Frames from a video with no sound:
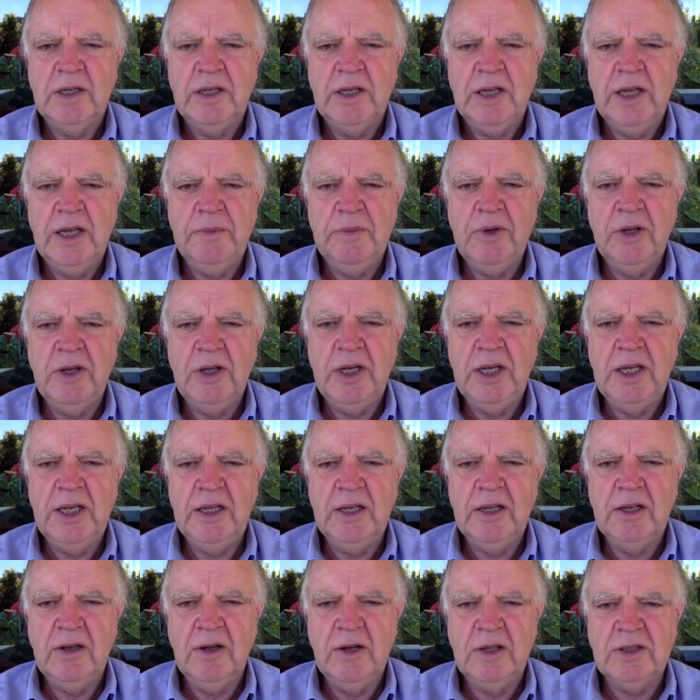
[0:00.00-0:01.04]
keep learning
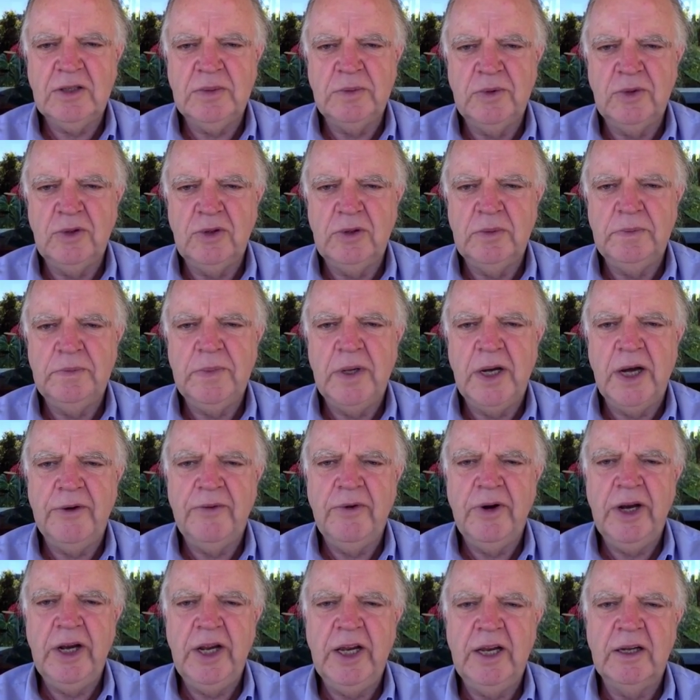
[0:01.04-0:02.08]
lots more by
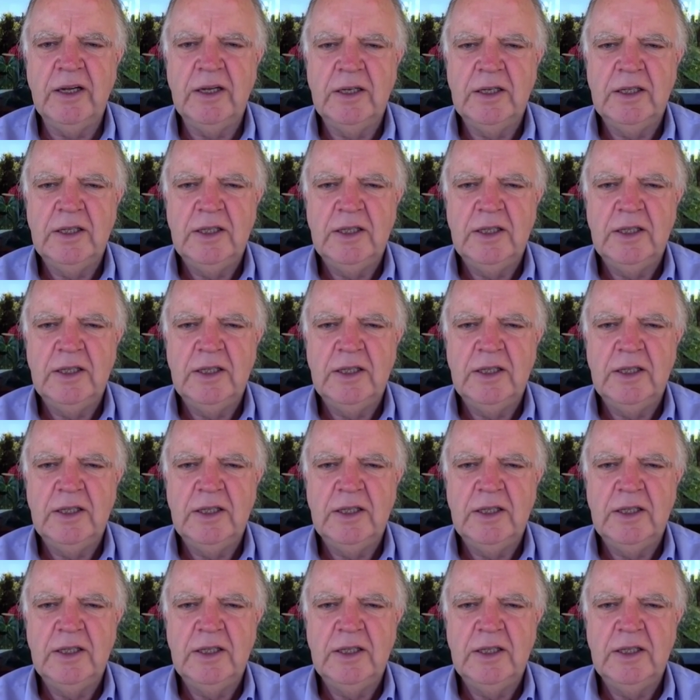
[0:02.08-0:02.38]
reading